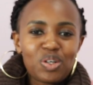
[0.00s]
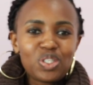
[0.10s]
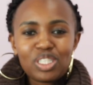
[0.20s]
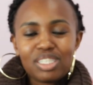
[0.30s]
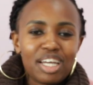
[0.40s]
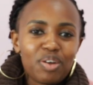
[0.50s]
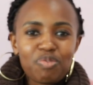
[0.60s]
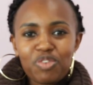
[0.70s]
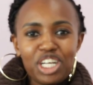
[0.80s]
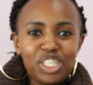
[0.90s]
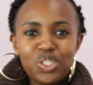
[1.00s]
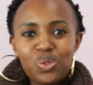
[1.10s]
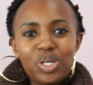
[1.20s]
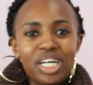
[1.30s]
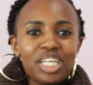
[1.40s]
not very
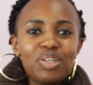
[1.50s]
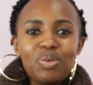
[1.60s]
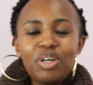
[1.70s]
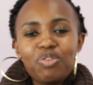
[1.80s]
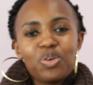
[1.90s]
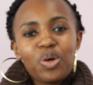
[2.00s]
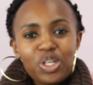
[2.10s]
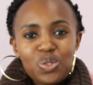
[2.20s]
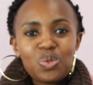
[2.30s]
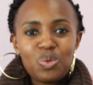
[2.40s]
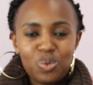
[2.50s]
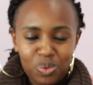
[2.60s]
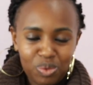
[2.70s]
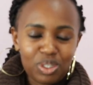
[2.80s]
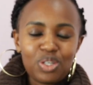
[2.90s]
sure, if you're going to
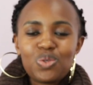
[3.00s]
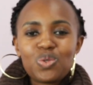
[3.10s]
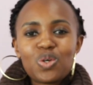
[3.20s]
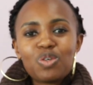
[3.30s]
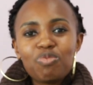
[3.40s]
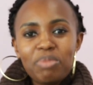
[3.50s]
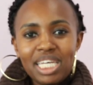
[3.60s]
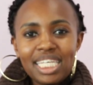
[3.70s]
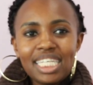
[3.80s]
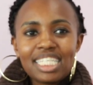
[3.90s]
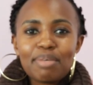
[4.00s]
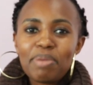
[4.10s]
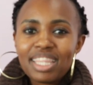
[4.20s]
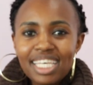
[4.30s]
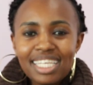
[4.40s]
sort of make it,
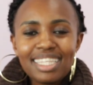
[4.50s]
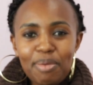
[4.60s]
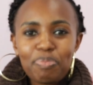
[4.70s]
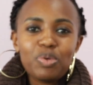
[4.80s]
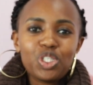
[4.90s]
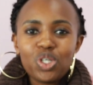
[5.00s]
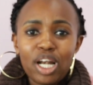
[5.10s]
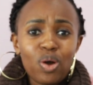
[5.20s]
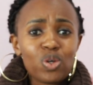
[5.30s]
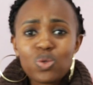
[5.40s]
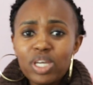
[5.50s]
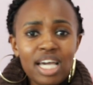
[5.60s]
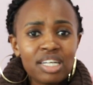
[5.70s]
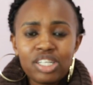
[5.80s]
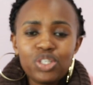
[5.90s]
but they push you along. So
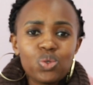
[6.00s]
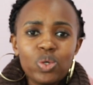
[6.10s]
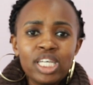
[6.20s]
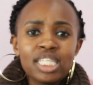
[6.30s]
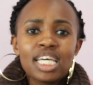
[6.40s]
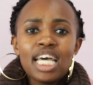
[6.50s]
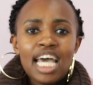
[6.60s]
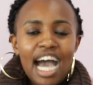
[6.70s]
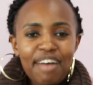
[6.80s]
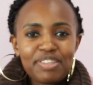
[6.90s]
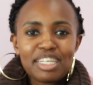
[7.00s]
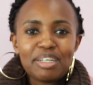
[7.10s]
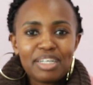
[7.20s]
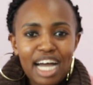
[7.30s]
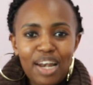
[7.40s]
he agreed to it
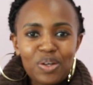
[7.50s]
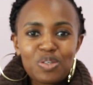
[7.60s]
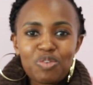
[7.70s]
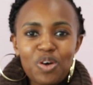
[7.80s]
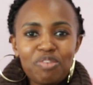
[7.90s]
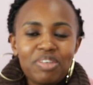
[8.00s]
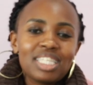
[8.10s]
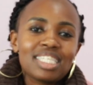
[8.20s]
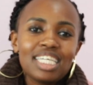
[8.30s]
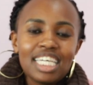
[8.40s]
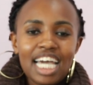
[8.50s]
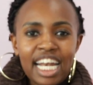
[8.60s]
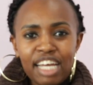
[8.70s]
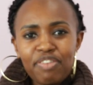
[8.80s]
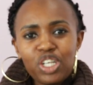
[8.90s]
after a lot of convincing,
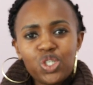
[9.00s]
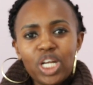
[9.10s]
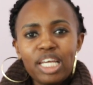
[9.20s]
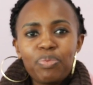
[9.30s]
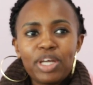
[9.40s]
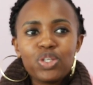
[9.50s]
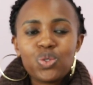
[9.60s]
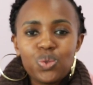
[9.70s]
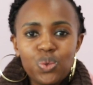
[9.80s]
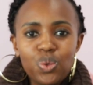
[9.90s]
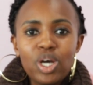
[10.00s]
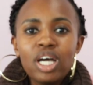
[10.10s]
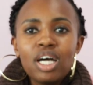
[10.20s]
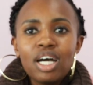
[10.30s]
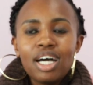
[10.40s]
and I eventually went to
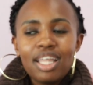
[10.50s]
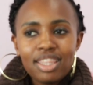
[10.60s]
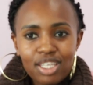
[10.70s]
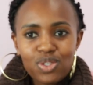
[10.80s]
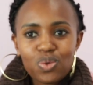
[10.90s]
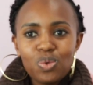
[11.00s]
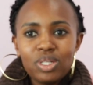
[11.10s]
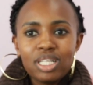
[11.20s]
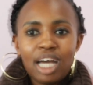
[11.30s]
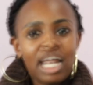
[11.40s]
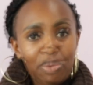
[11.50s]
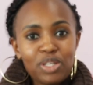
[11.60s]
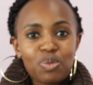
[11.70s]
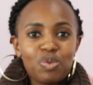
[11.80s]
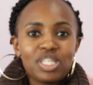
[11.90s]
the school, but I
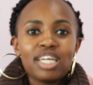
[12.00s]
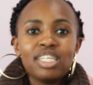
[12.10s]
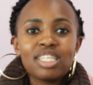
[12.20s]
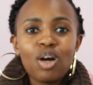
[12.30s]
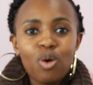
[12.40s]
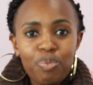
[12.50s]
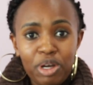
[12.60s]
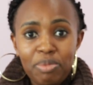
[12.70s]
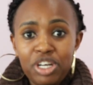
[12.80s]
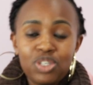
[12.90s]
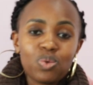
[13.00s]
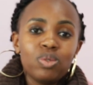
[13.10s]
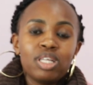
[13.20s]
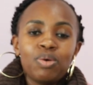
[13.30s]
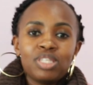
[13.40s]
went to Musagitao Primary
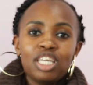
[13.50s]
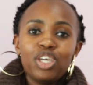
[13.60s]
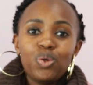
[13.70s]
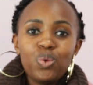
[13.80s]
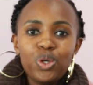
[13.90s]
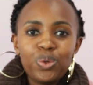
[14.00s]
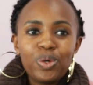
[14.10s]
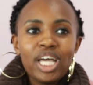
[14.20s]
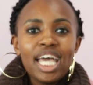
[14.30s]
School, that was in Kikuyu.